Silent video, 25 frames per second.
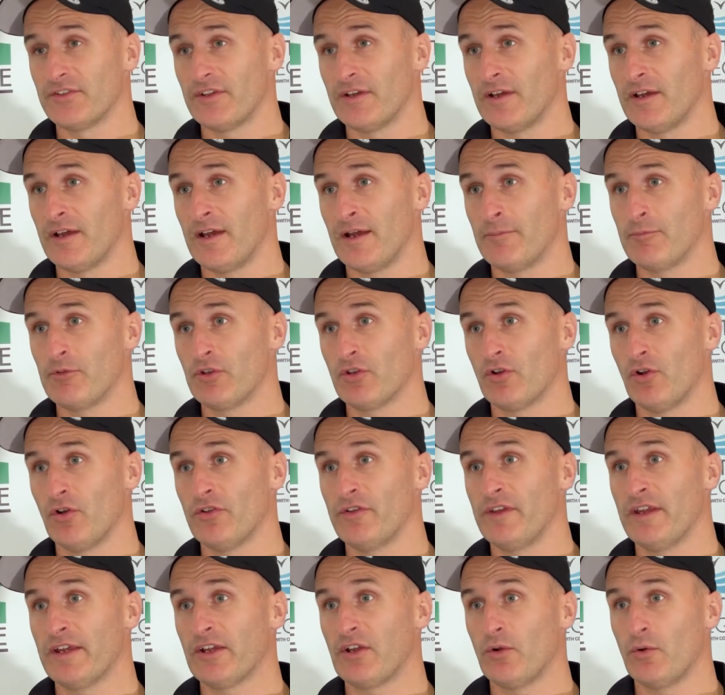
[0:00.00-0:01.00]
Um, you've got
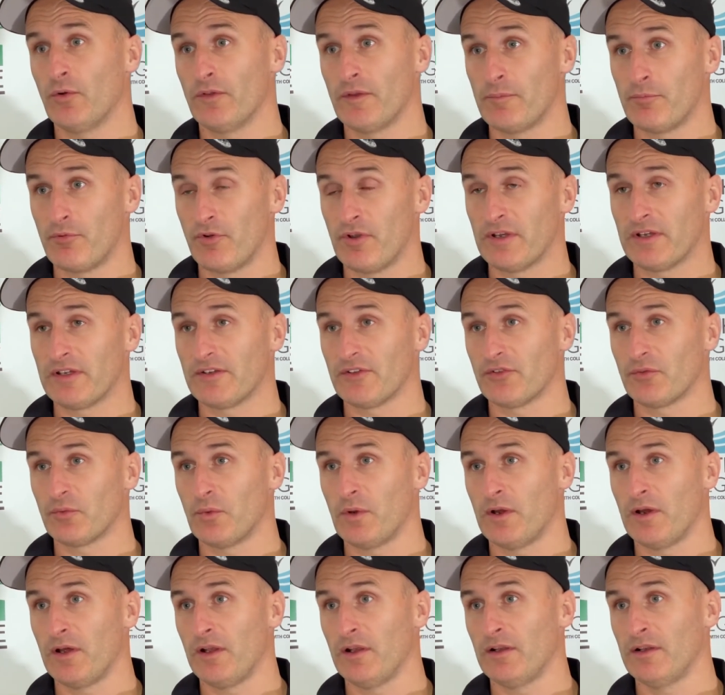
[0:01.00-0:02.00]
Nico on the brink as
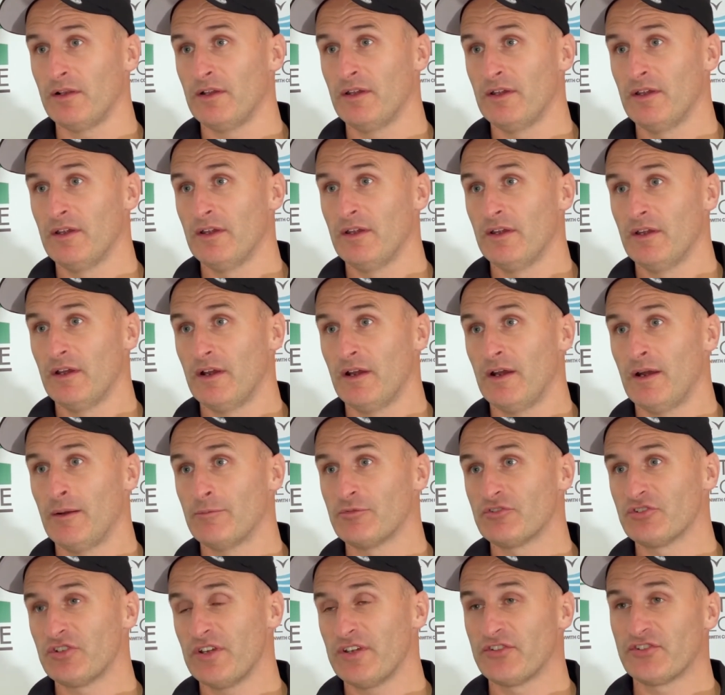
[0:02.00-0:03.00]
well. Um,
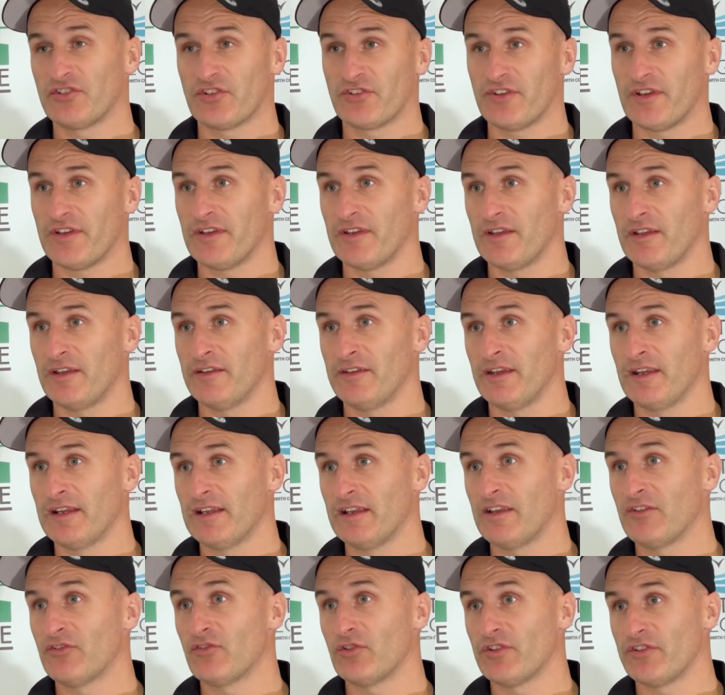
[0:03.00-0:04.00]
Shay's just had a niggly
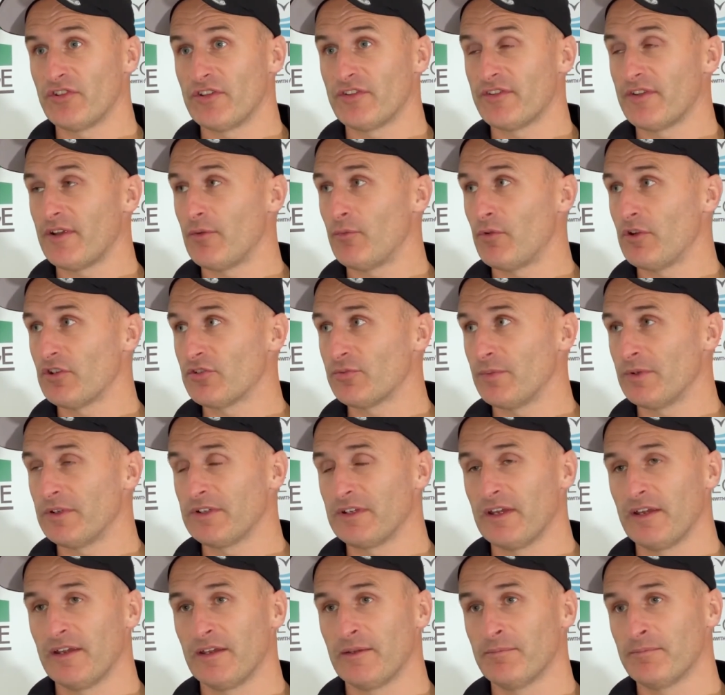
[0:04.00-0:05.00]
injury since that
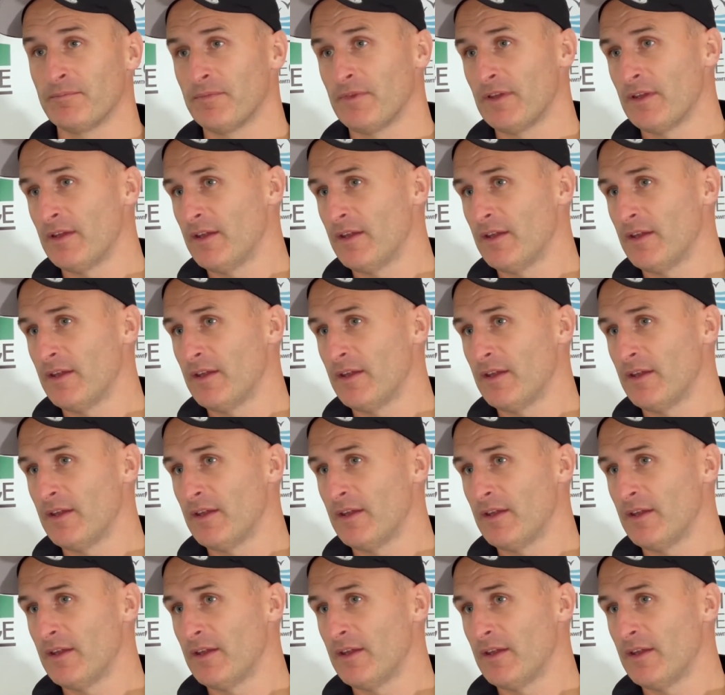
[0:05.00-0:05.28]
Richmond game.